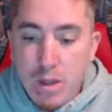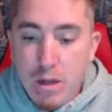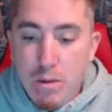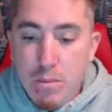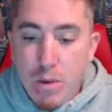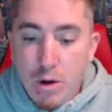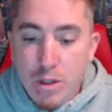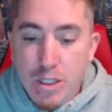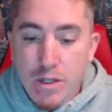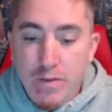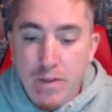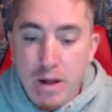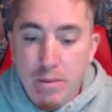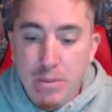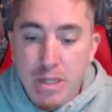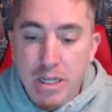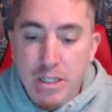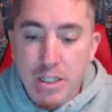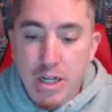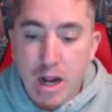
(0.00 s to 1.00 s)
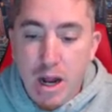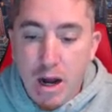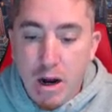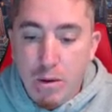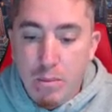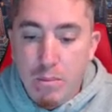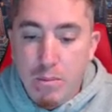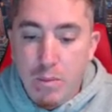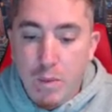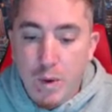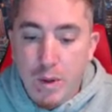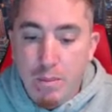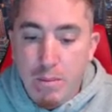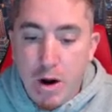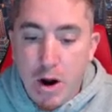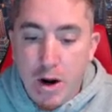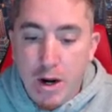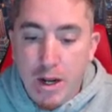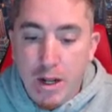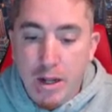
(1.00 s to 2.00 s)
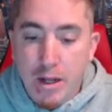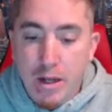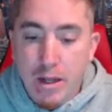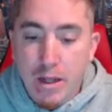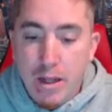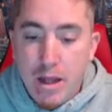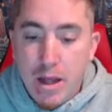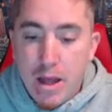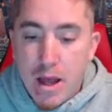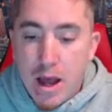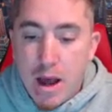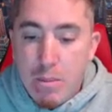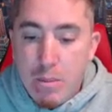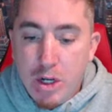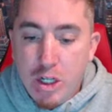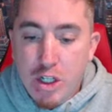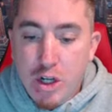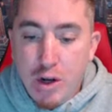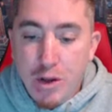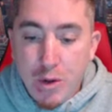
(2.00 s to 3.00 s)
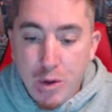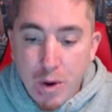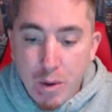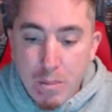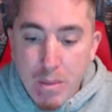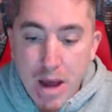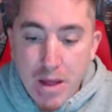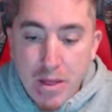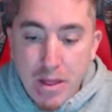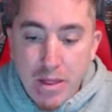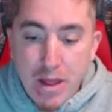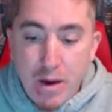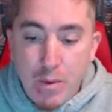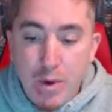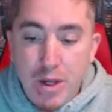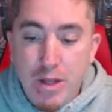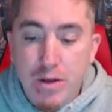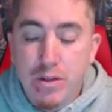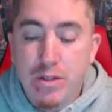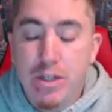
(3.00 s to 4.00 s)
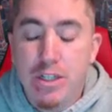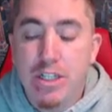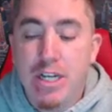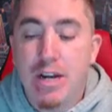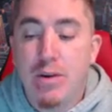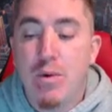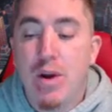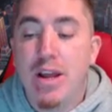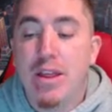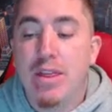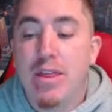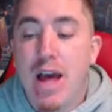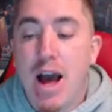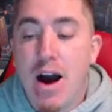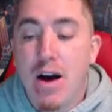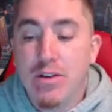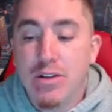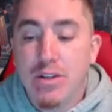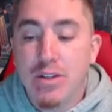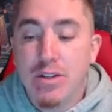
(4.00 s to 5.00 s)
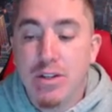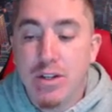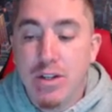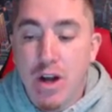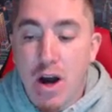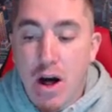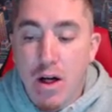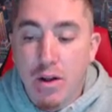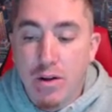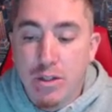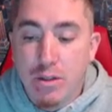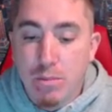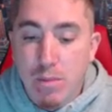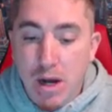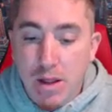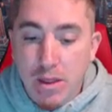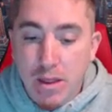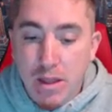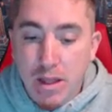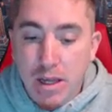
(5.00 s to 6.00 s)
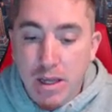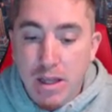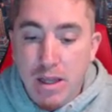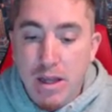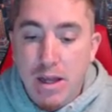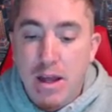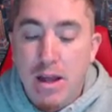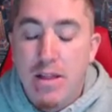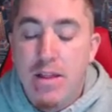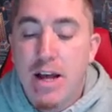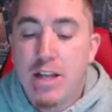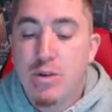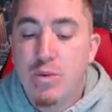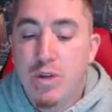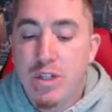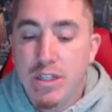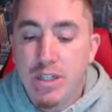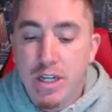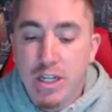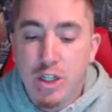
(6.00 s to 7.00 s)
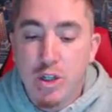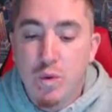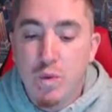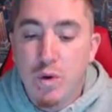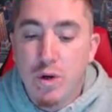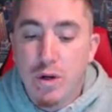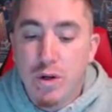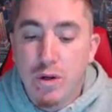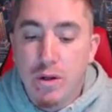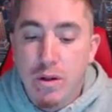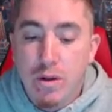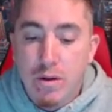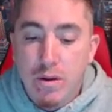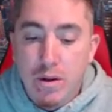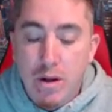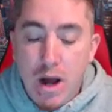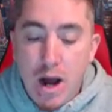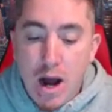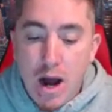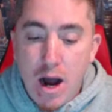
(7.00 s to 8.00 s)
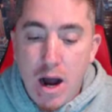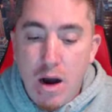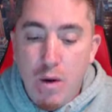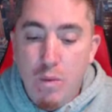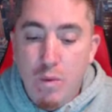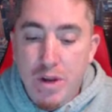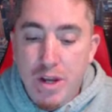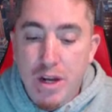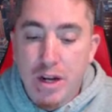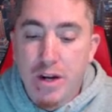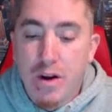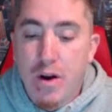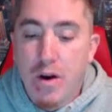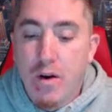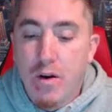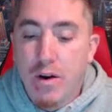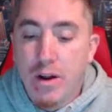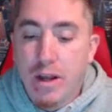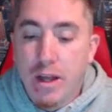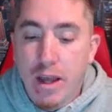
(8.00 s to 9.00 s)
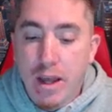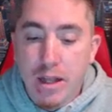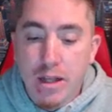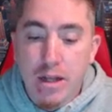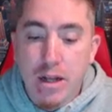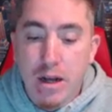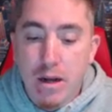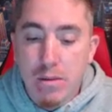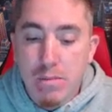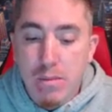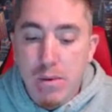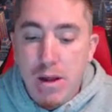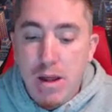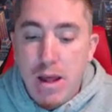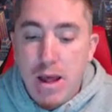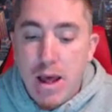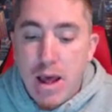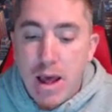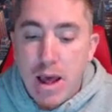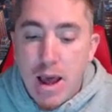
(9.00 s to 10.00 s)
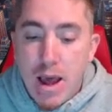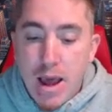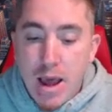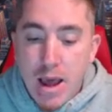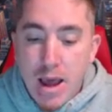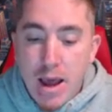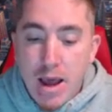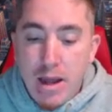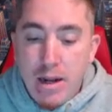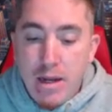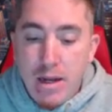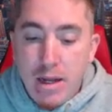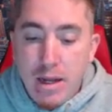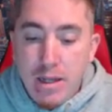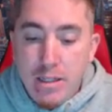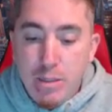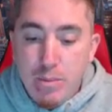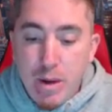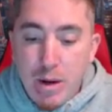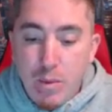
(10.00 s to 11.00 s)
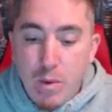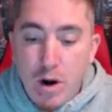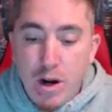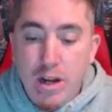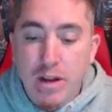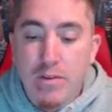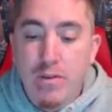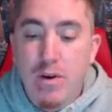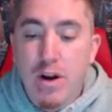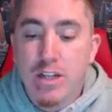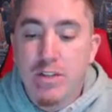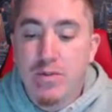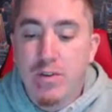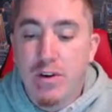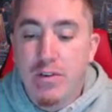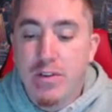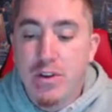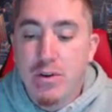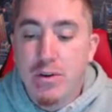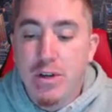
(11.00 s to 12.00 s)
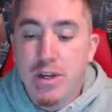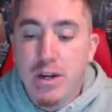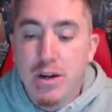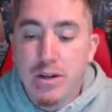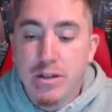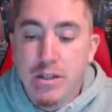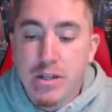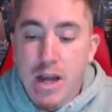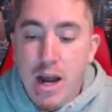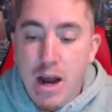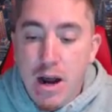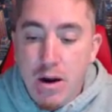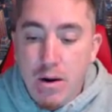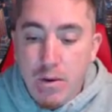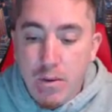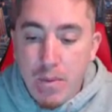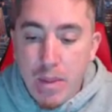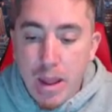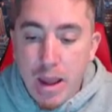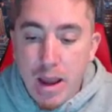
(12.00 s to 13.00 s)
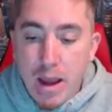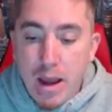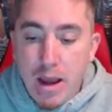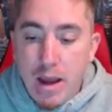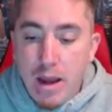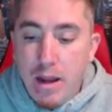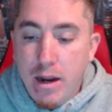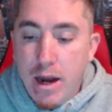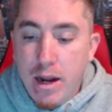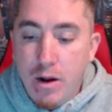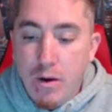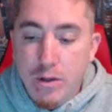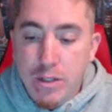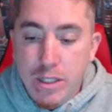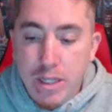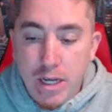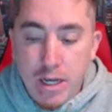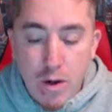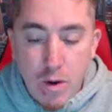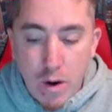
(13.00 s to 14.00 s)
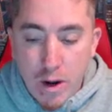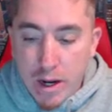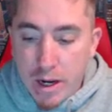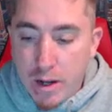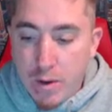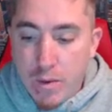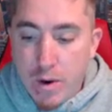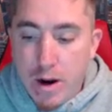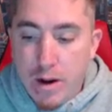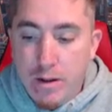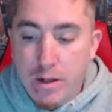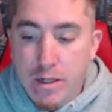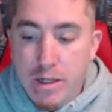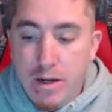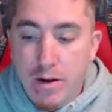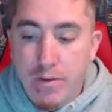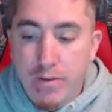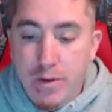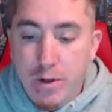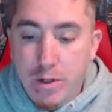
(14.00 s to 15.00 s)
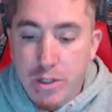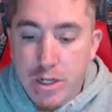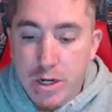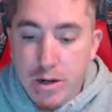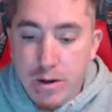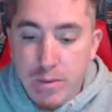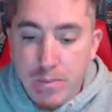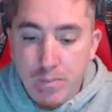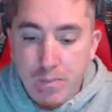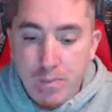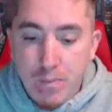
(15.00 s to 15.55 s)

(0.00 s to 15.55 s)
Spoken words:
Most of them need your help with marketing. I'm going to show you a method that we use to generate thousands of dollars monthly. That's residual, reoccurring income. And it's been working for us for a few years now, and I don't see it going anywhere in the near future.